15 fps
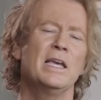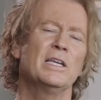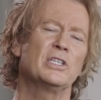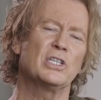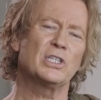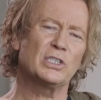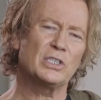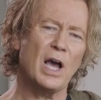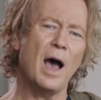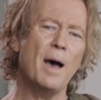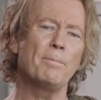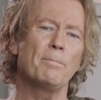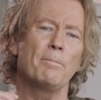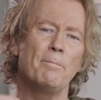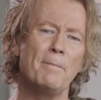
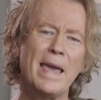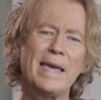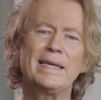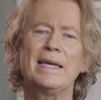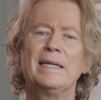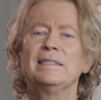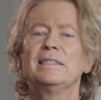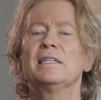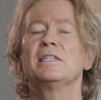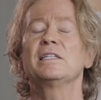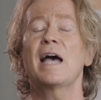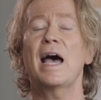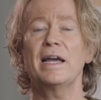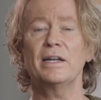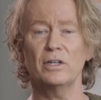Stop making
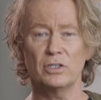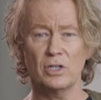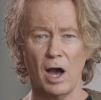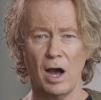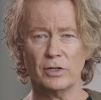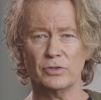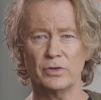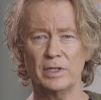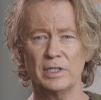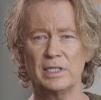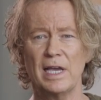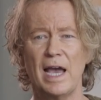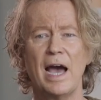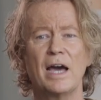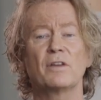designer
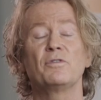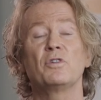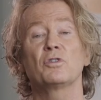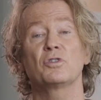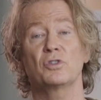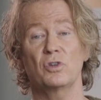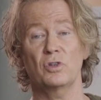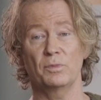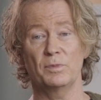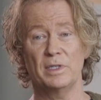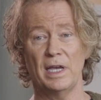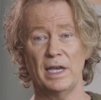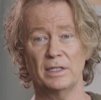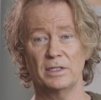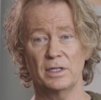doctrines out of your
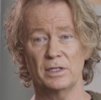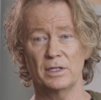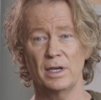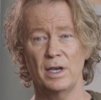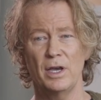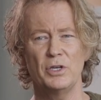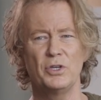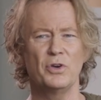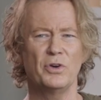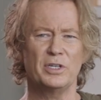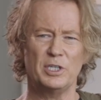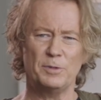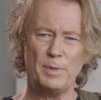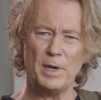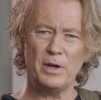circumstances, your
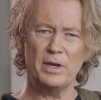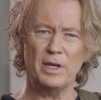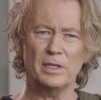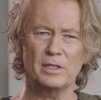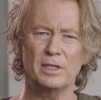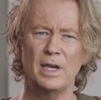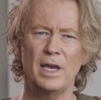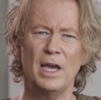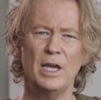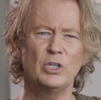experience.